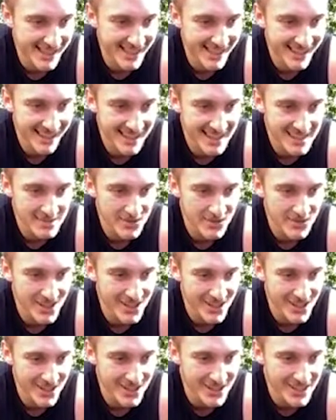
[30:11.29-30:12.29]
it's been
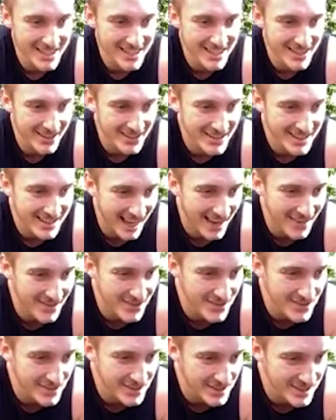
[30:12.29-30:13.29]
really good. So good to have
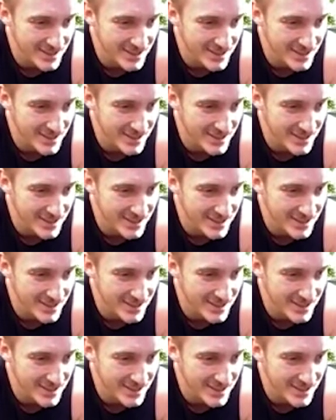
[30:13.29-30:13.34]
you all.